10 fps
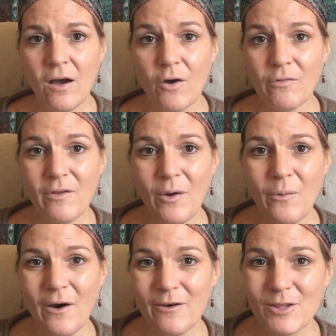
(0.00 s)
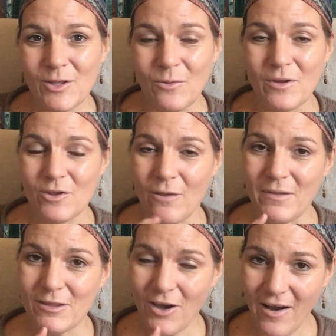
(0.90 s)
Although also, which I'll
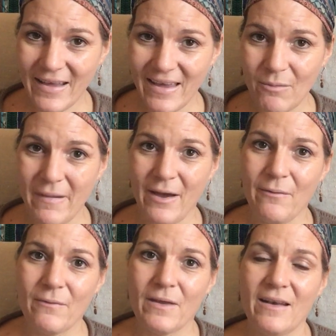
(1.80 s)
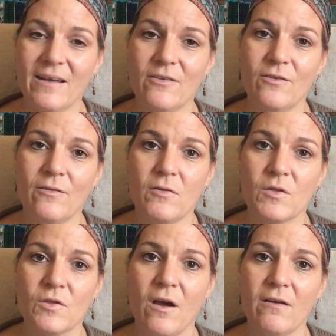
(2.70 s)
be talking about connected to the
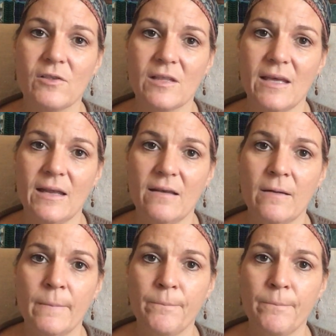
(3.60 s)
star seed,